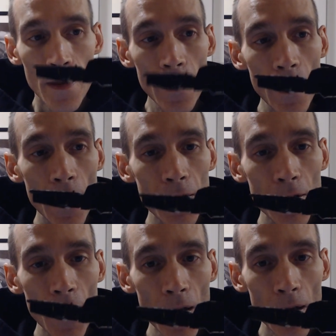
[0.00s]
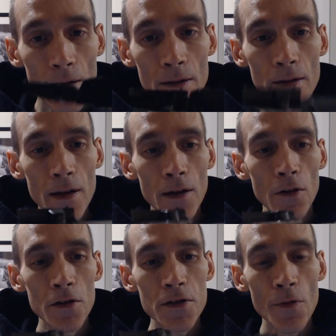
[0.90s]
And it
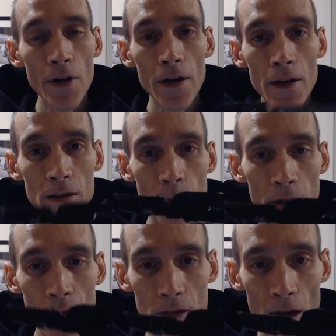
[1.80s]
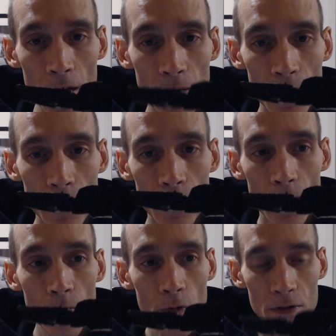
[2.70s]
looks the way it is because I
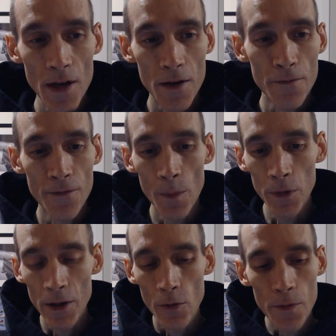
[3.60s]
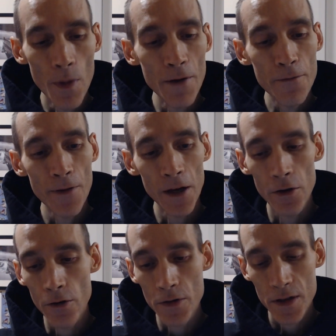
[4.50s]
was like fumbling with my
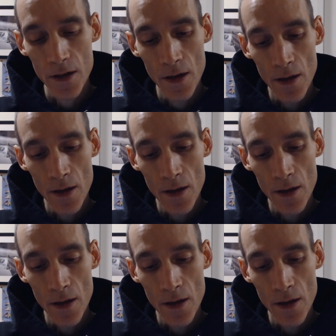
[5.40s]
fingers